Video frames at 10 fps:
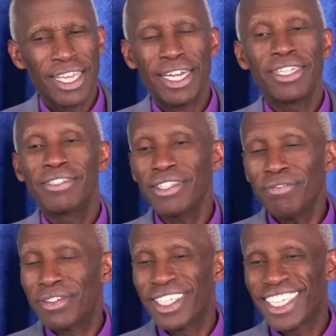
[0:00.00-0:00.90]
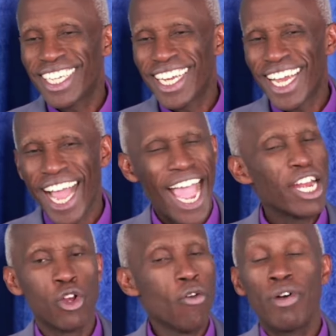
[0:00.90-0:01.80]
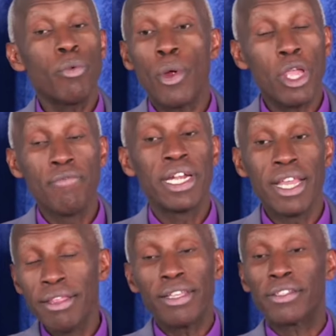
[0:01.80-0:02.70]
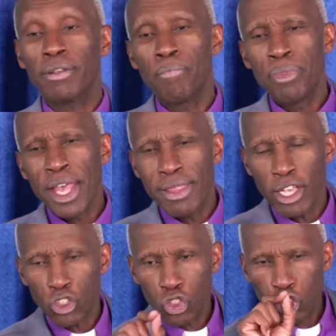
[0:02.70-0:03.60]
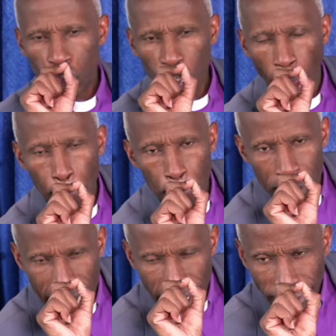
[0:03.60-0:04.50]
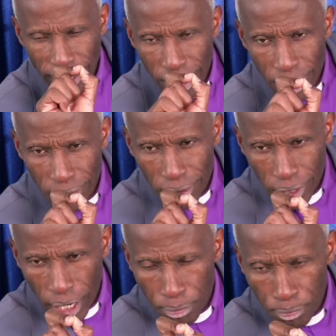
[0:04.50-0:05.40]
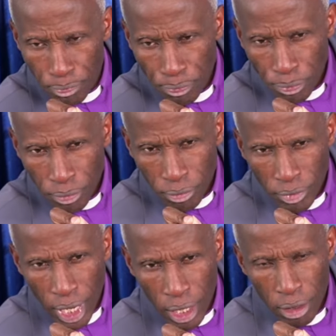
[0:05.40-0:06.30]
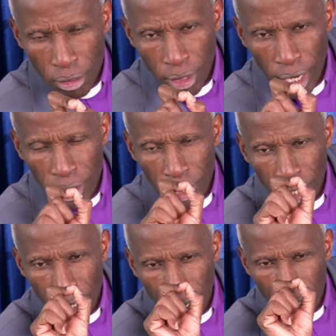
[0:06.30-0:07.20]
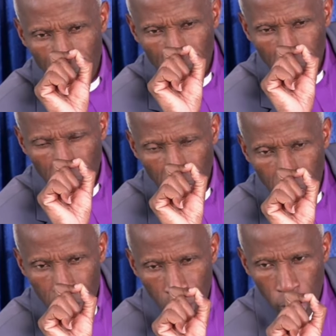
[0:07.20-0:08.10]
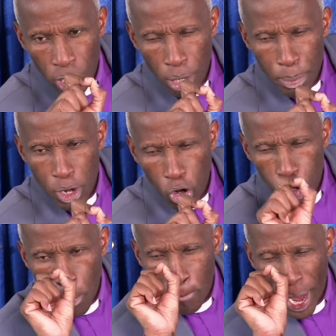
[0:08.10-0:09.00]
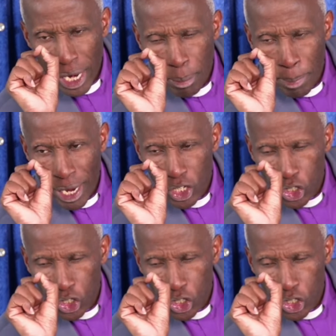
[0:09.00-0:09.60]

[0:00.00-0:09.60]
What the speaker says: they are deceived. I know very well, even atheists, there's a place in them that can only be occupied